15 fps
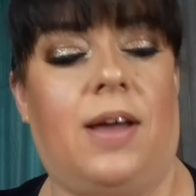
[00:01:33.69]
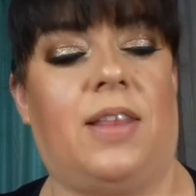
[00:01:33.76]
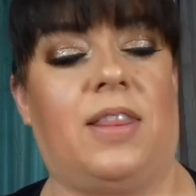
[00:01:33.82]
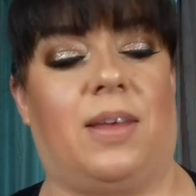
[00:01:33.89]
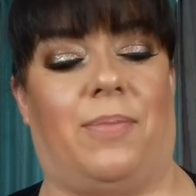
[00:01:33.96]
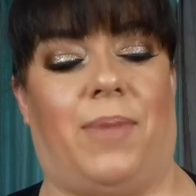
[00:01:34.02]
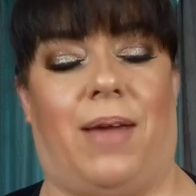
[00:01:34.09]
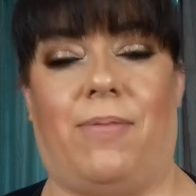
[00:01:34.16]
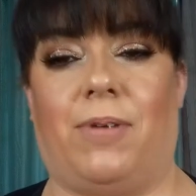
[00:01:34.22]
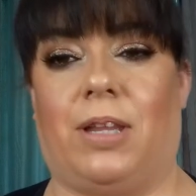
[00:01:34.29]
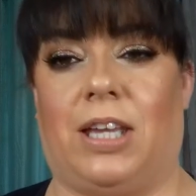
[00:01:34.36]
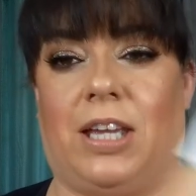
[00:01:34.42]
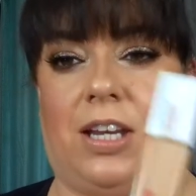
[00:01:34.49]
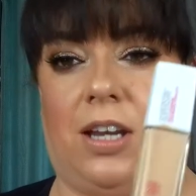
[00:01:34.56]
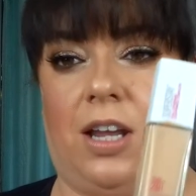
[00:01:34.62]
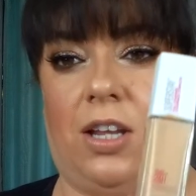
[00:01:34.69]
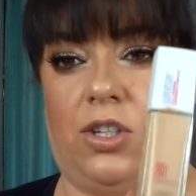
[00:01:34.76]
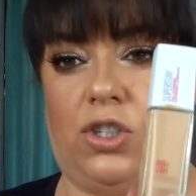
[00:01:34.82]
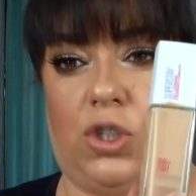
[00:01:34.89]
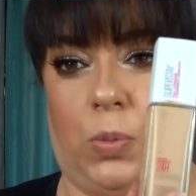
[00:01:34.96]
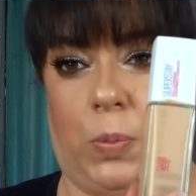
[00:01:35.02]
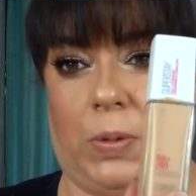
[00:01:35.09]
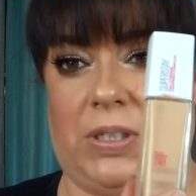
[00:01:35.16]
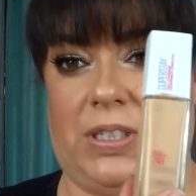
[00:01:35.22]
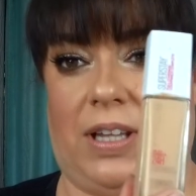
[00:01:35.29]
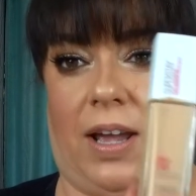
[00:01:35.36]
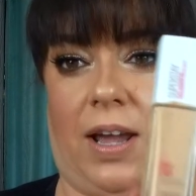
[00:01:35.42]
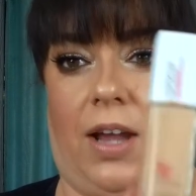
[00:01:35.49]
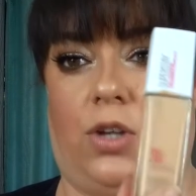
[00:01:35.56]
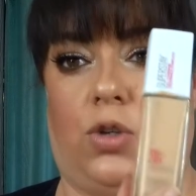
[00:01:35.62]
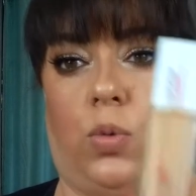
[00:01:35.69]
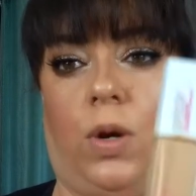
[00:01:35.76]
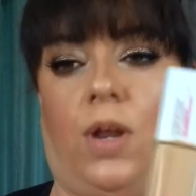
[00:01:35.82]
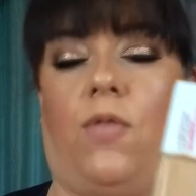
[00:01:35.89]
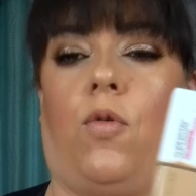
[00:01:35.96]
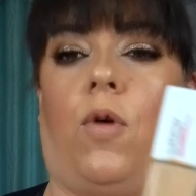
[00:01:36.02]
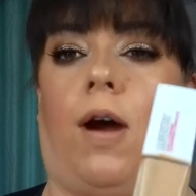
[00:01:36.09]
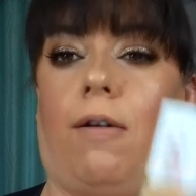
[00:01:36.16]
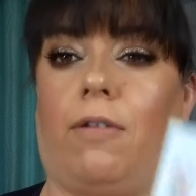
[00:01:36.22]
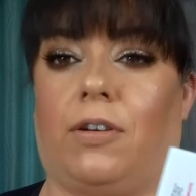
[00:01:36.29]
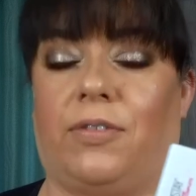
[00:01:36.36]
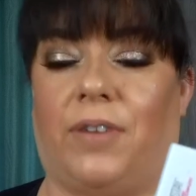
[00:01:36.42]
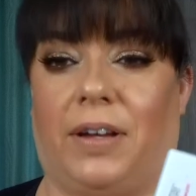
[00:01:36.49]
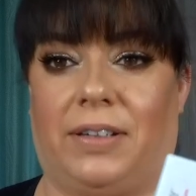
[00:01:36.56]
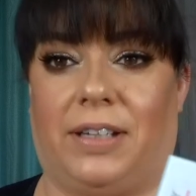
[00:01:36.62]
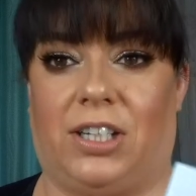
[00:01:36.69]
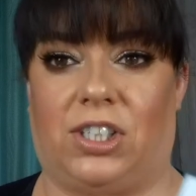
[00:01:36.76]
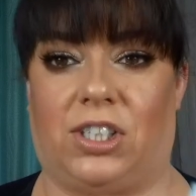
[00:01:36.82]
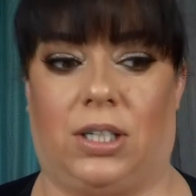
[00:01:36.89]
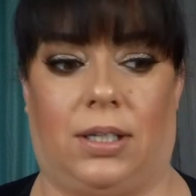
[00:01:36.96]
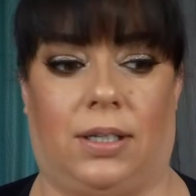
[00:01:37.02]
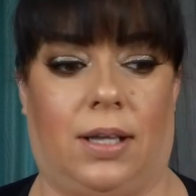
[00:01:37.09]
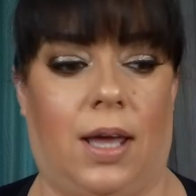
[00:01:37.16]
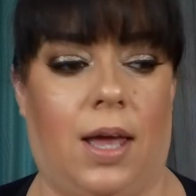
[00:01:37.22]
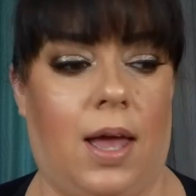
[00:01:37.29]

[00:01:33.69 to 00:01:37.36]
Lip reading: the Maybelline Superstay 24 Hour Foundation.